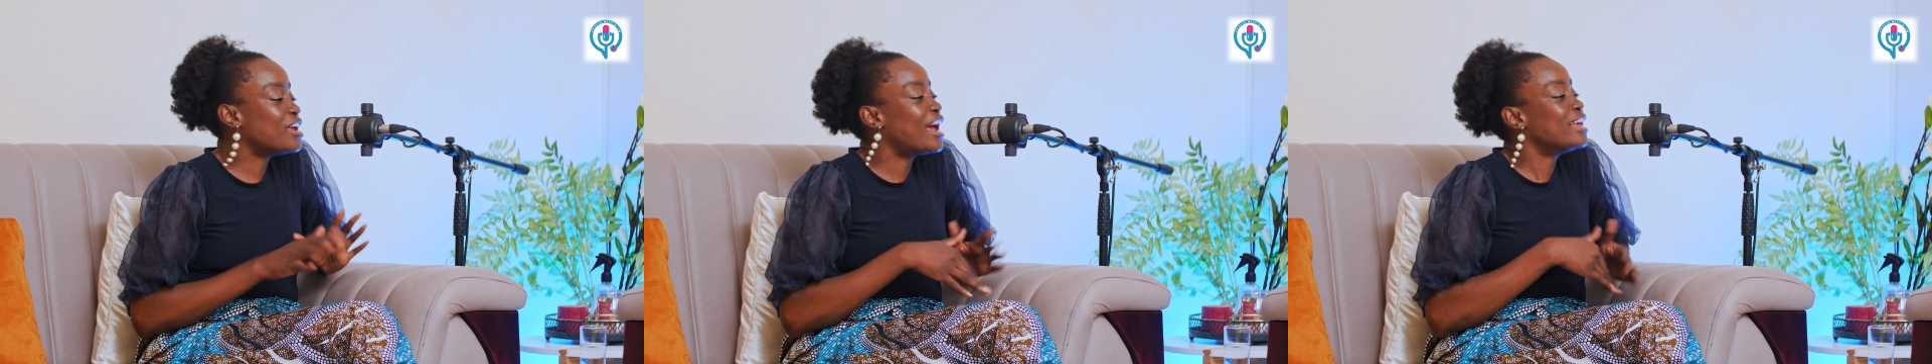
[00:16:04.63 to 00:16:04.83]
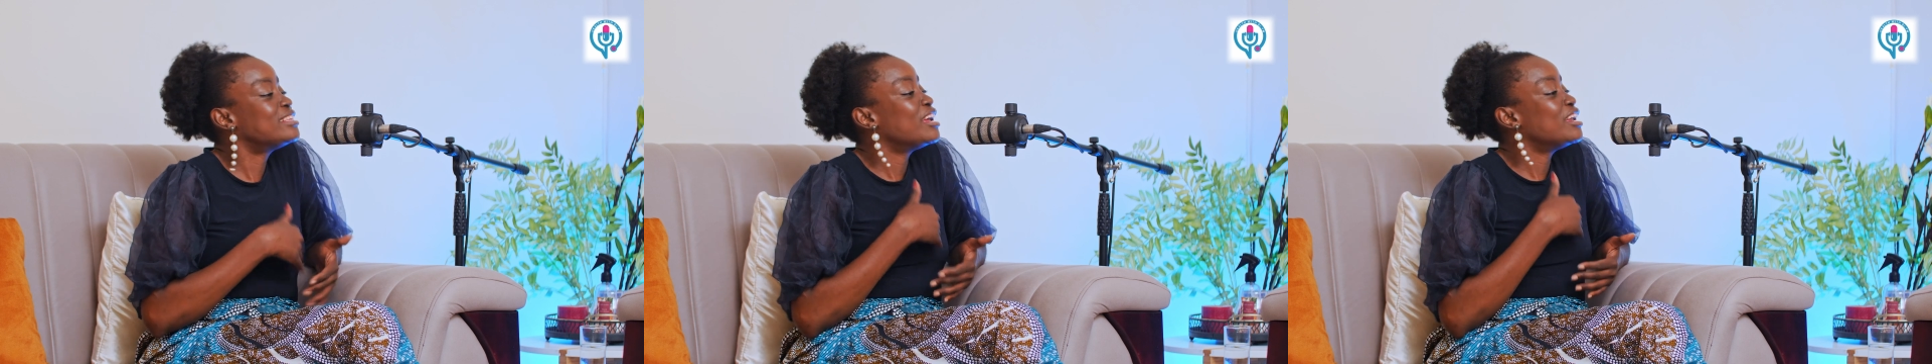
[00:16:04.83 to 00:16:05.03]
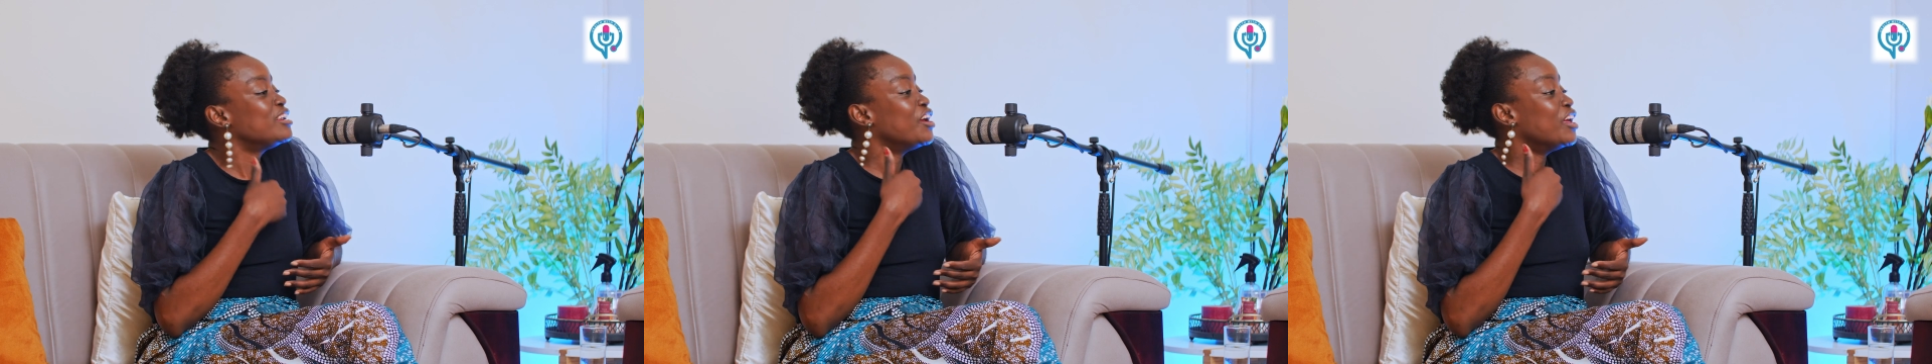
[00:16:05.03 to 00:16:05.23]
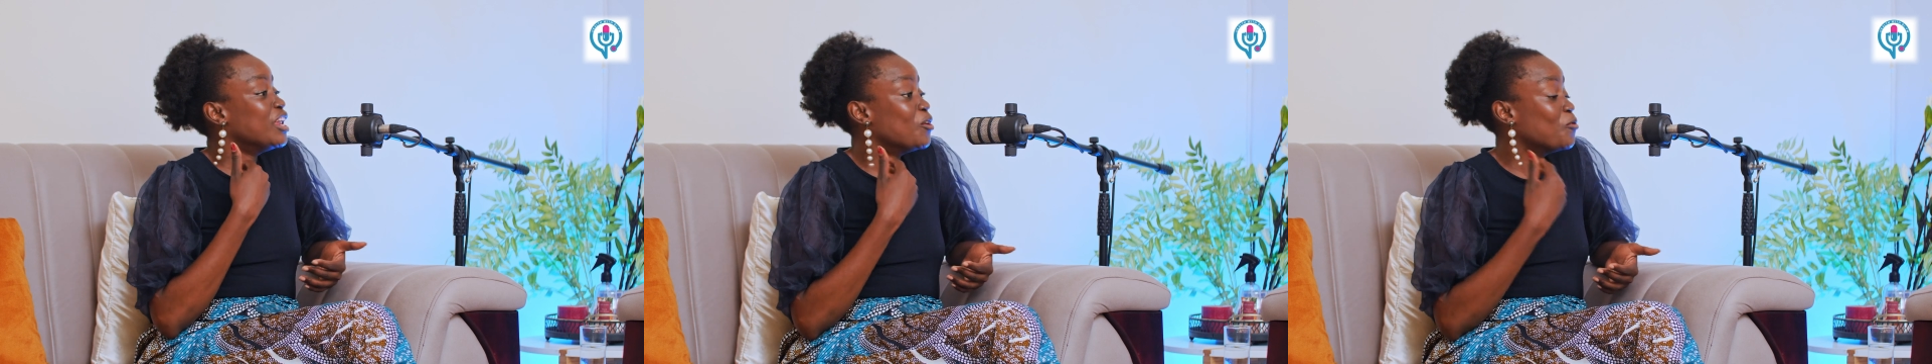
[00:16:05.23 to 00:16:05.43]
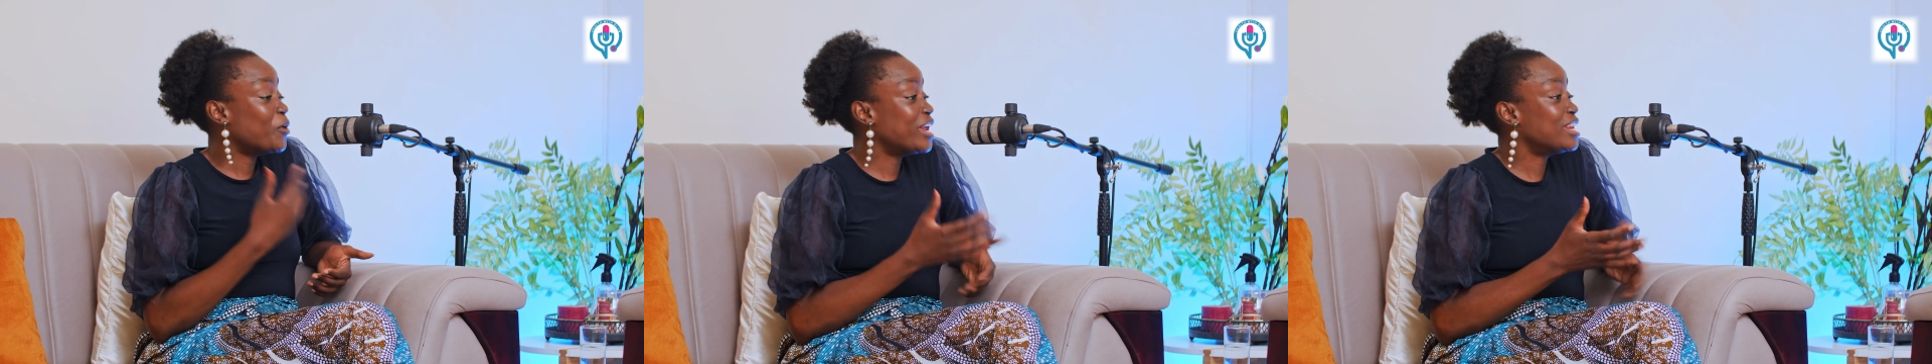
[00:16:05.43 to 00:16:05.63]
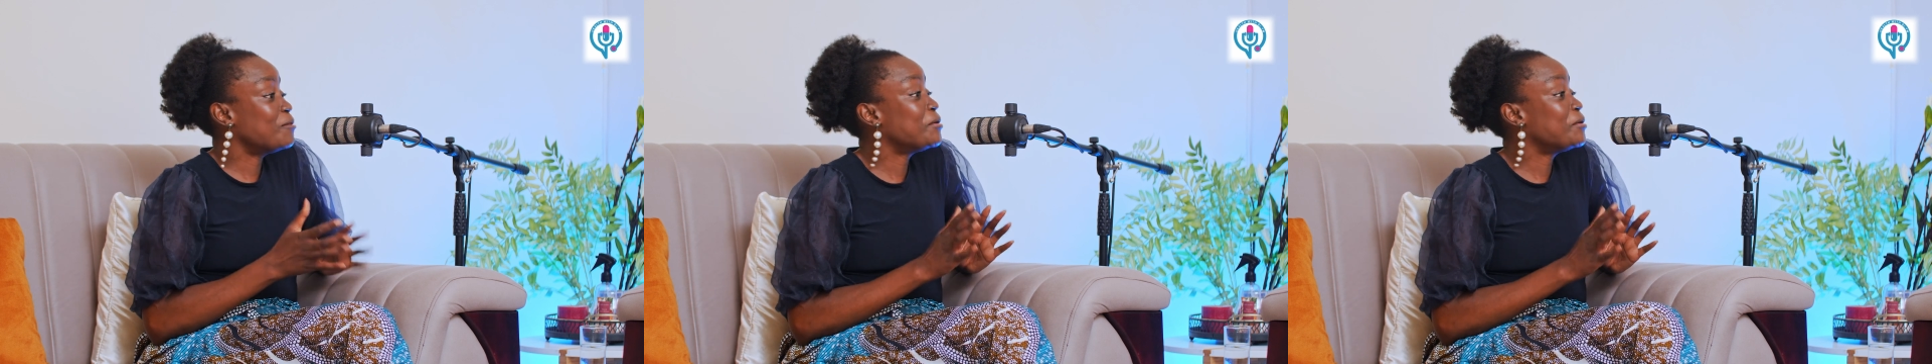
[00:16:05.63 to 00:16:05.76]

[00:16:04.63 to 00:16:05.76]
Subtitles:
I started gaining weight.